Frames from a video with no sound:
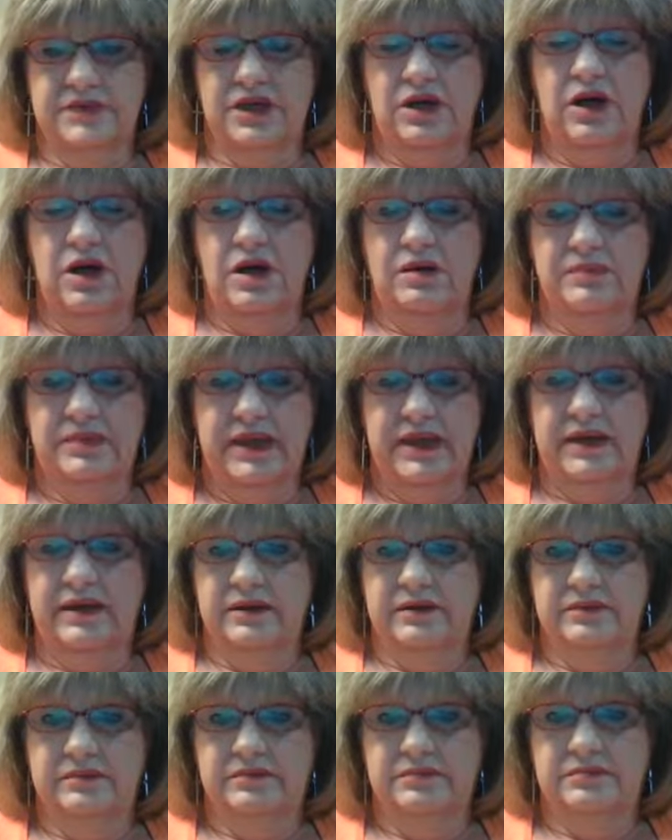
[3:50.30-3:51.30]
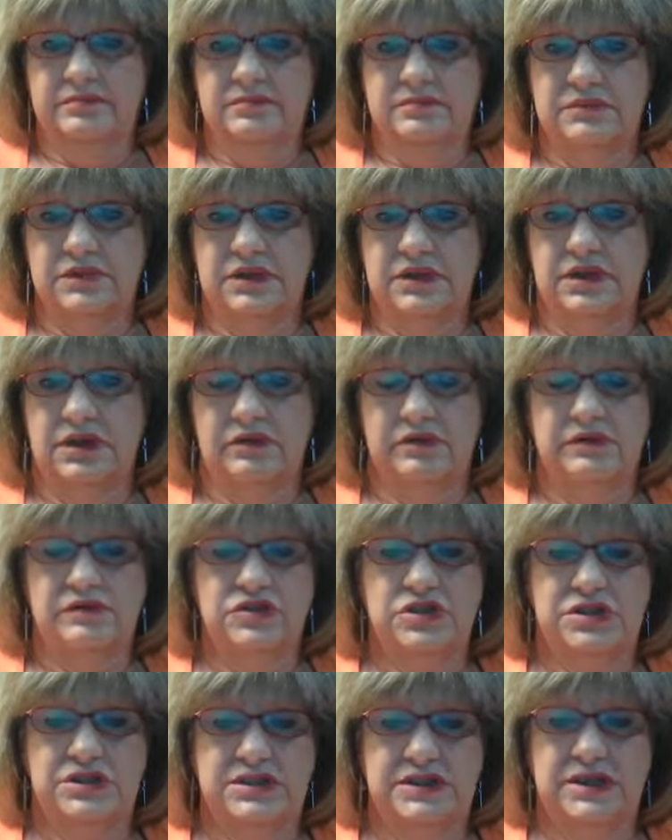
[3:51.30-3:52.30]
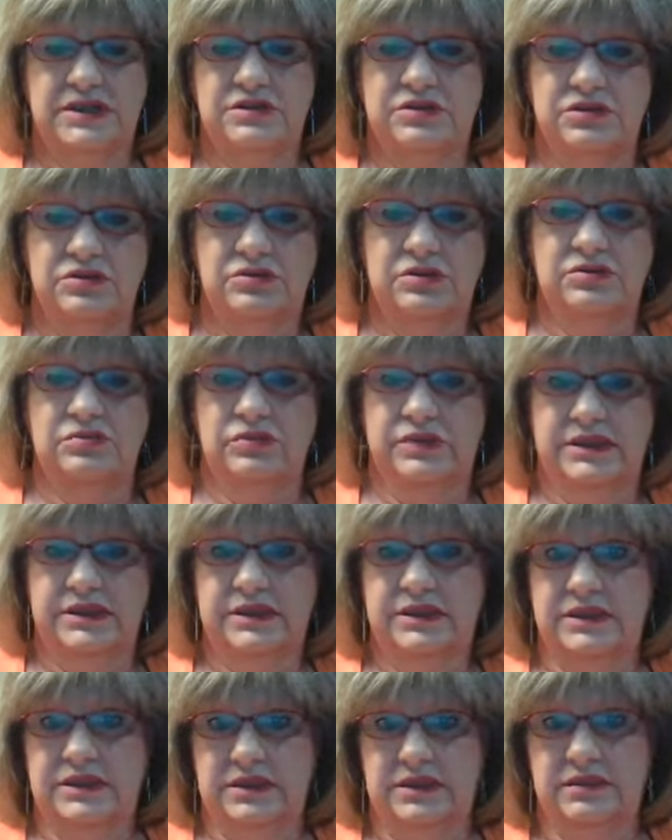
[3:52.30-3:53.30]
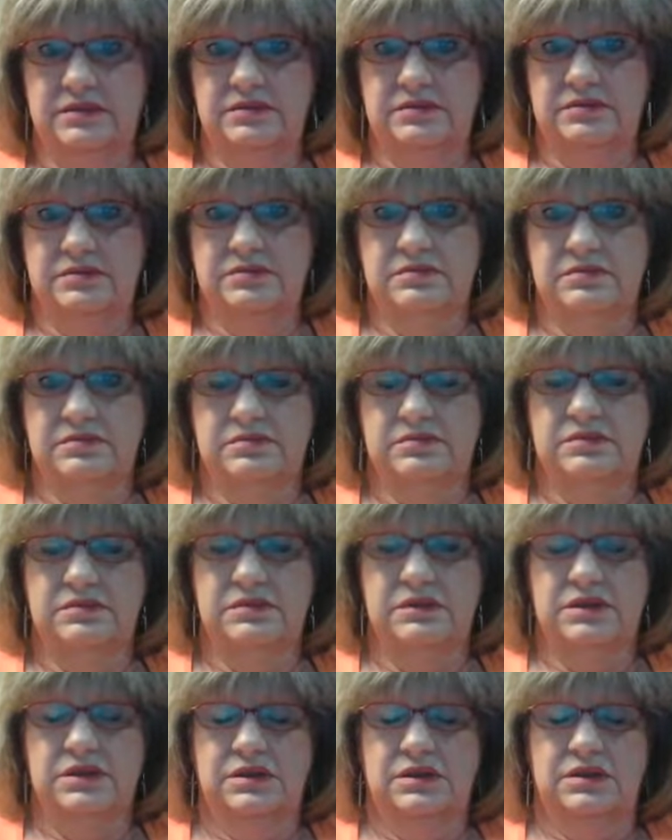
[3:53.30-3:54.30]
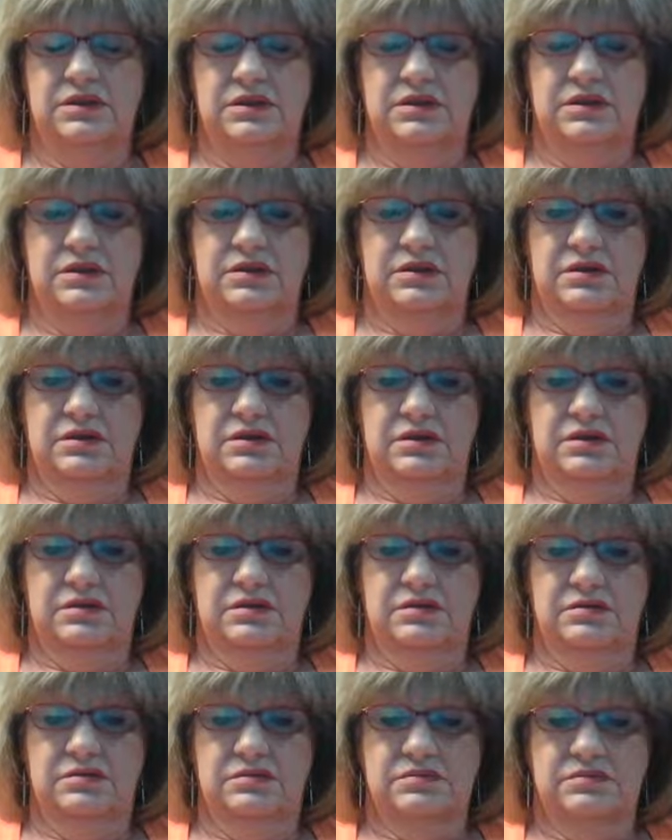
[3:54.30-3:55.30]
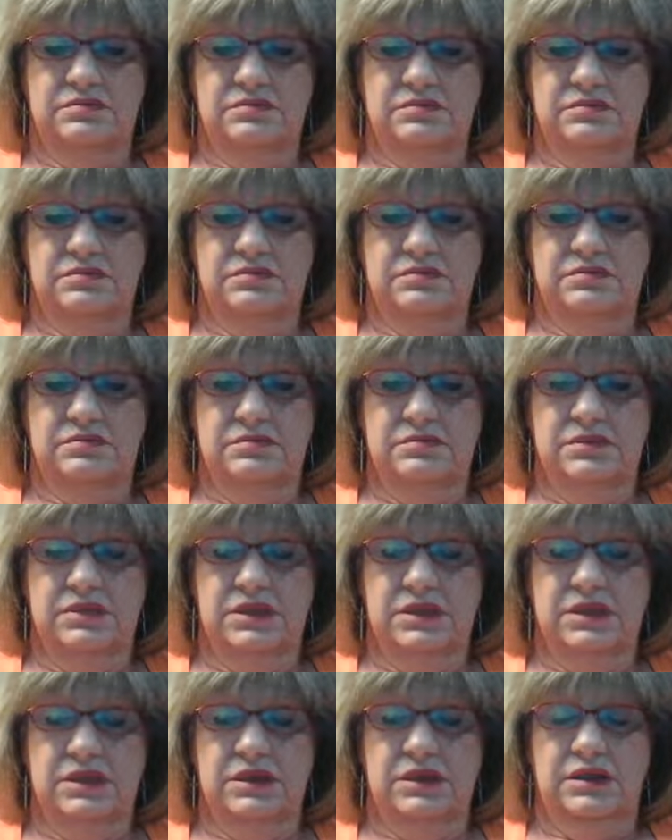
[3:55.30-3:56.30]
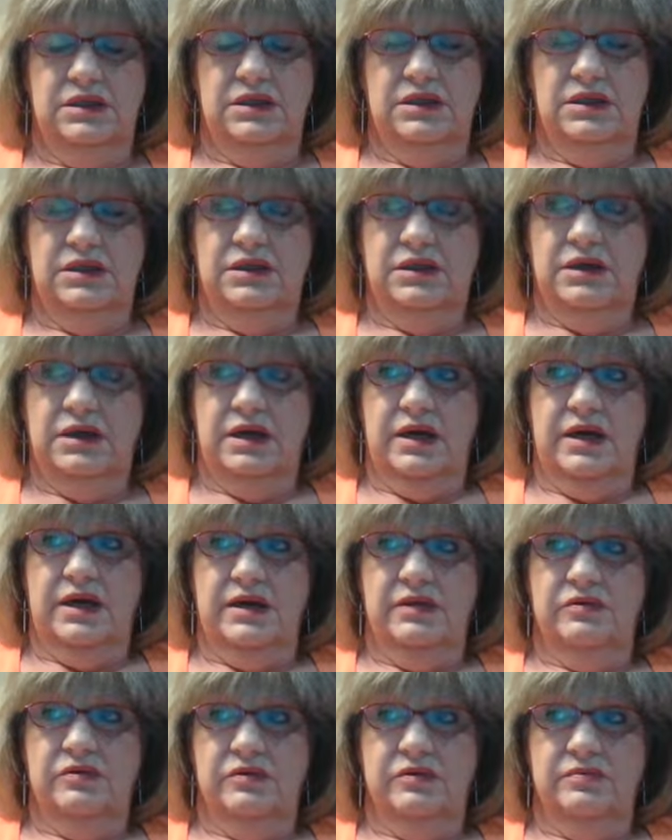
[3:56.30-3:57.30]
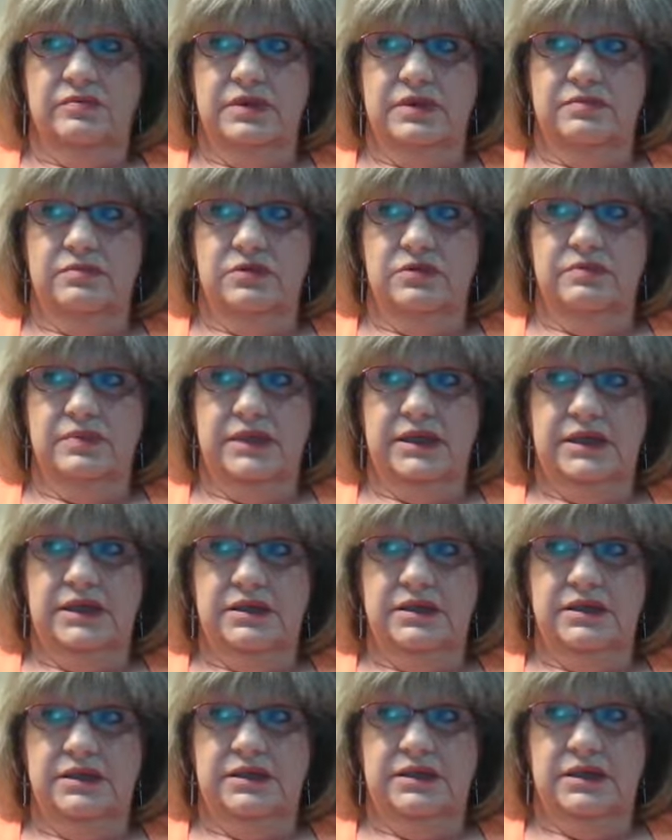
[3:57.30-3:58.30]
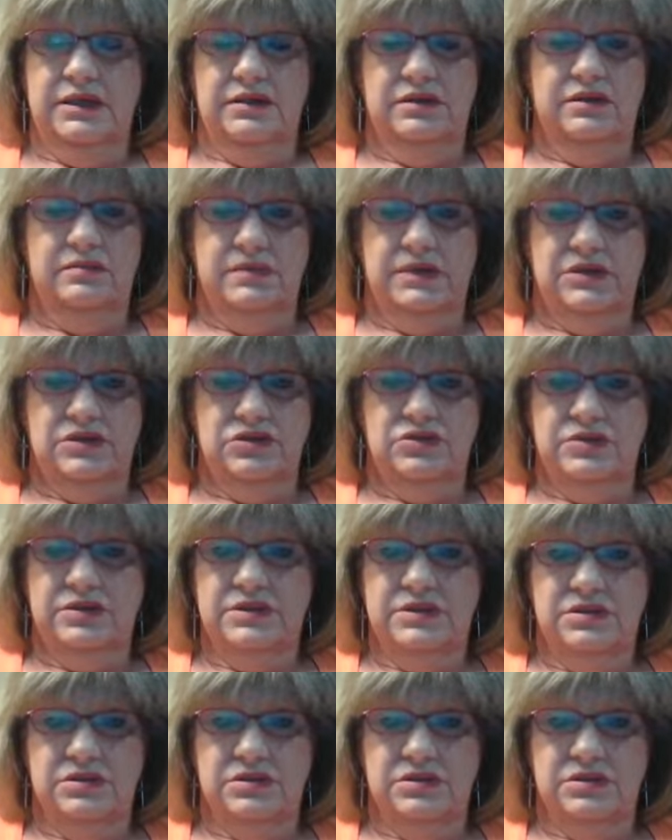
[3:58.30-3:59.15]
calm down. If she said do it, we did it. Um, I remember being in elementary